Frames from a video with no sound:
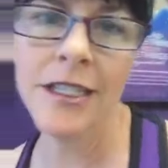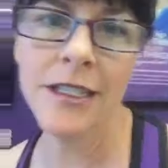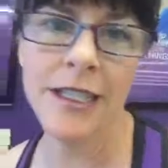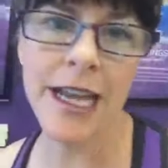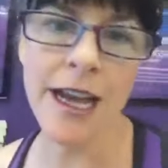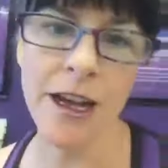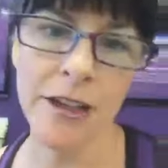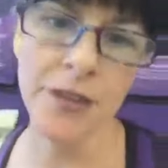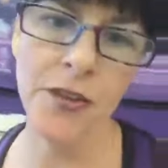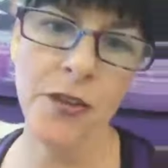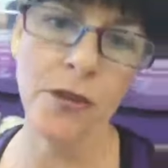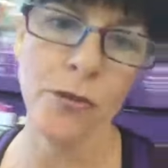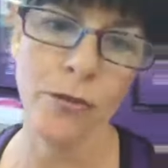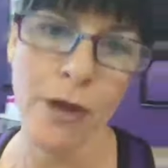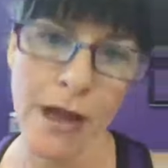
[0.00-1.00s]
down,
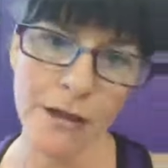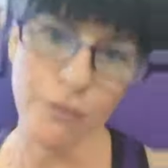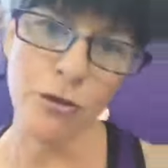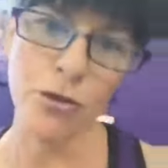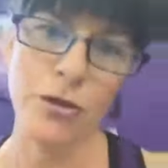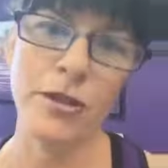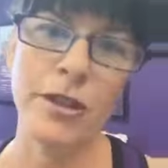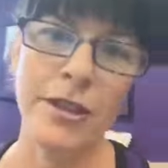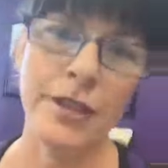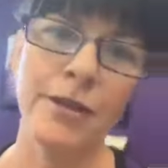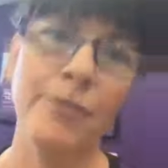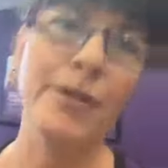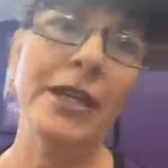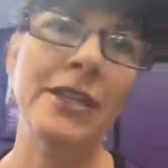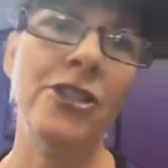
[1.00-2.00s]
so probably won't
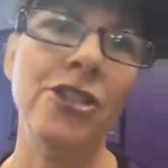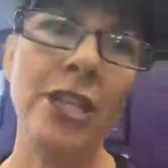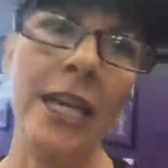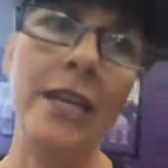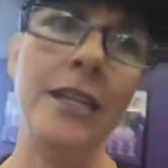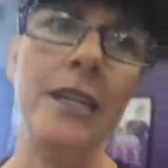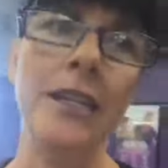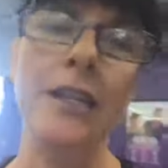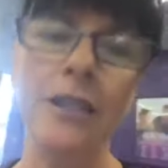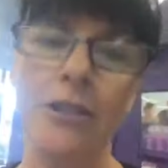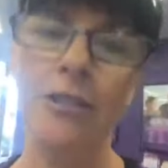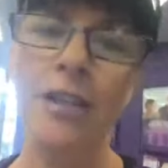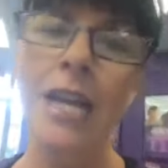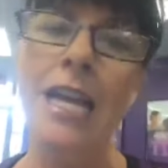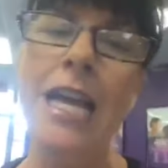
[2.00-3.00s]
be as shaky
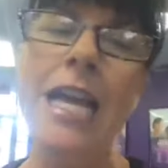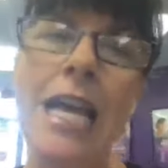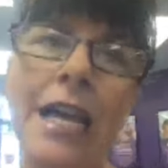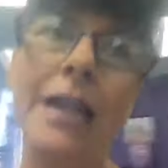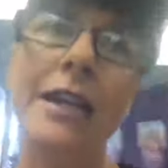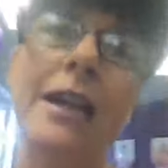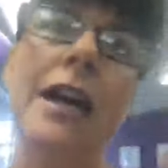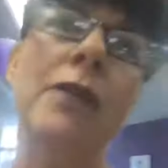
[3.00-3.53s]
here. And I